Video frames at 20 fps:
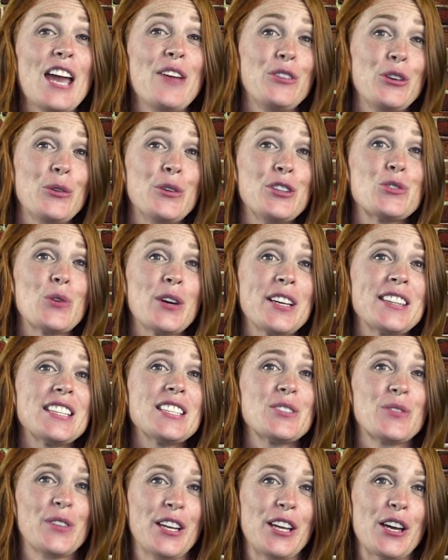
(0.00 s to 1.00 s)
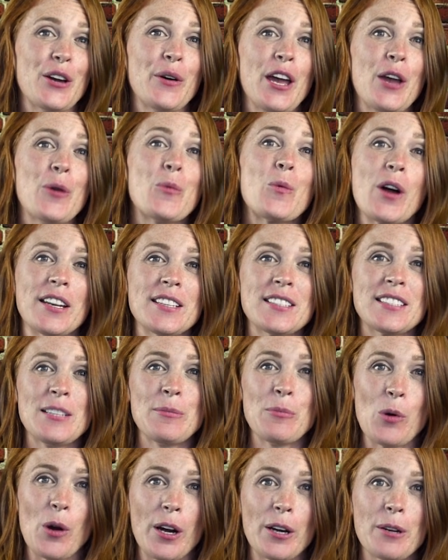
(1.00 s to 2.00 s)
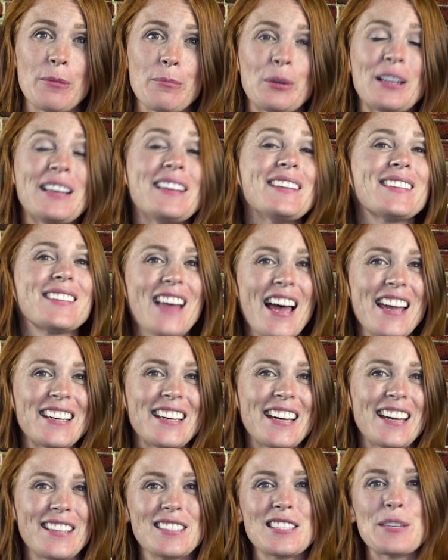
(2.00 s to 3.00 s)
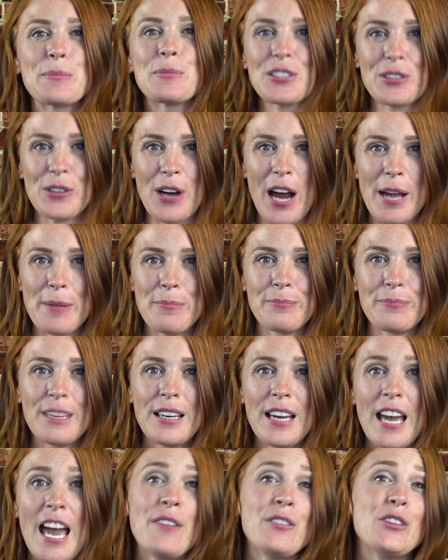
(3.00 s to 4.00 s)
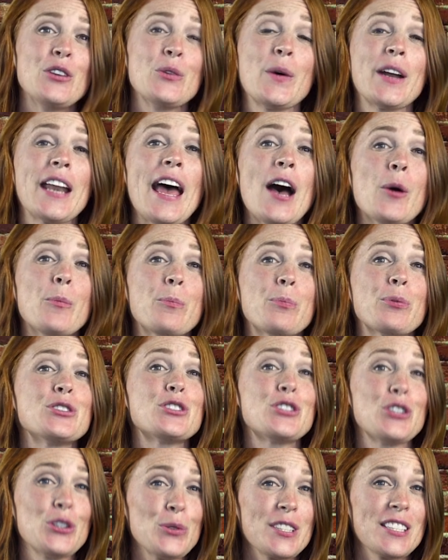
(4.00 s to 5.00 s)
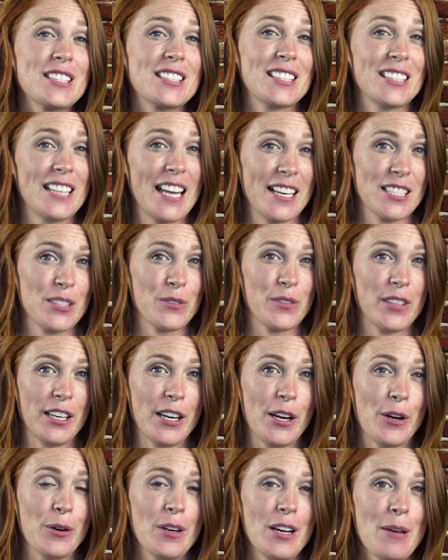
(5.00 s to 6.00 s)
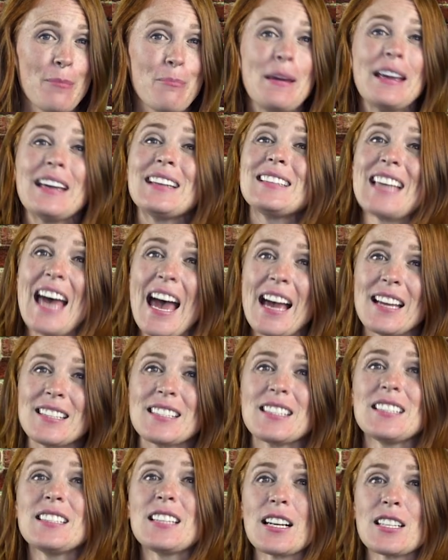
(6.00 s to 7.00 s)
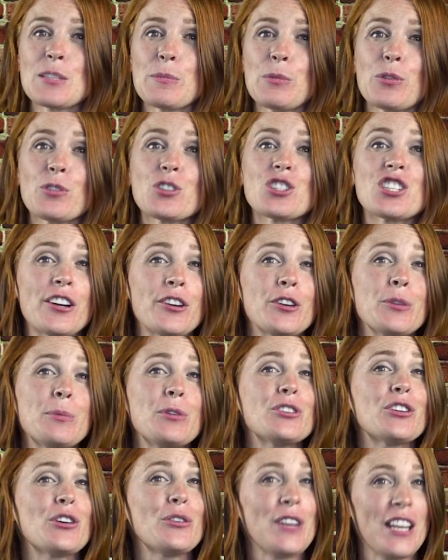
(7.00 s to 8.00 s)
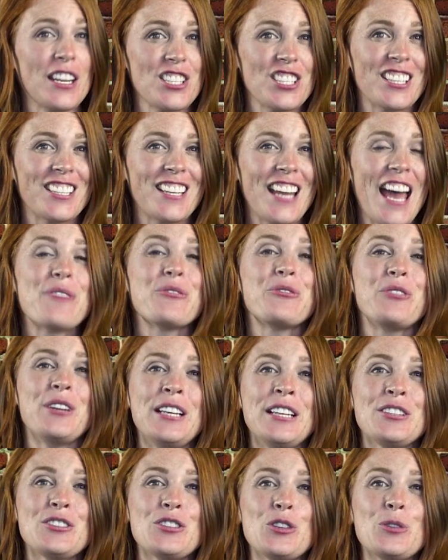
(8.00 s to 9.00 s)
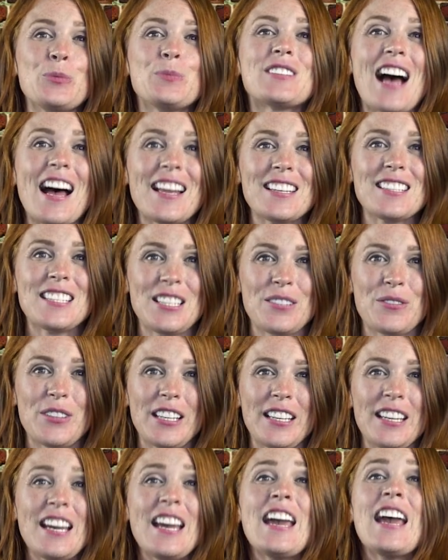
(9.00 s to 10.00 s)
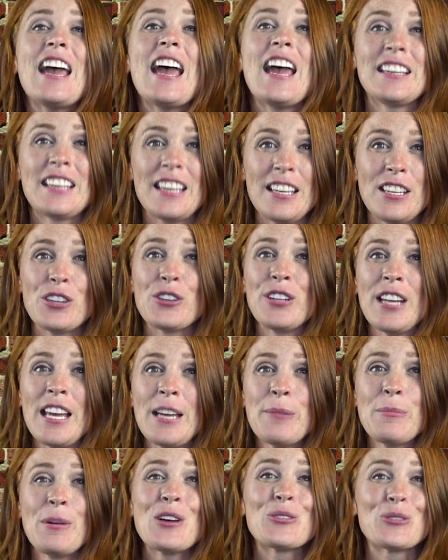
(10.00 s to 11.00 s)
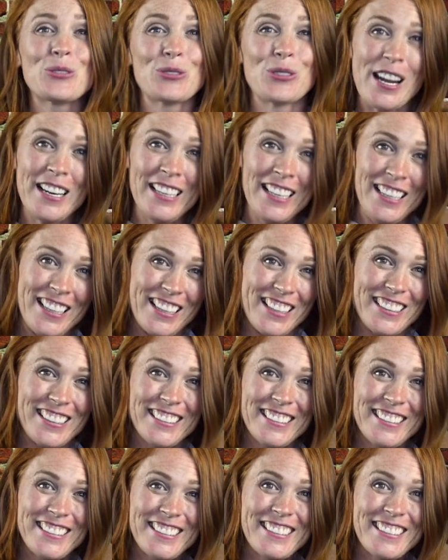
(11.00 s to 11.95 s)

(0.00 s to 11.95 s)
If you enjoyed this video and want to see more, please like and subscribe and you want to help produce the next video, make a tax-deductible charitable donation at feedingtube.tv and get your name right here.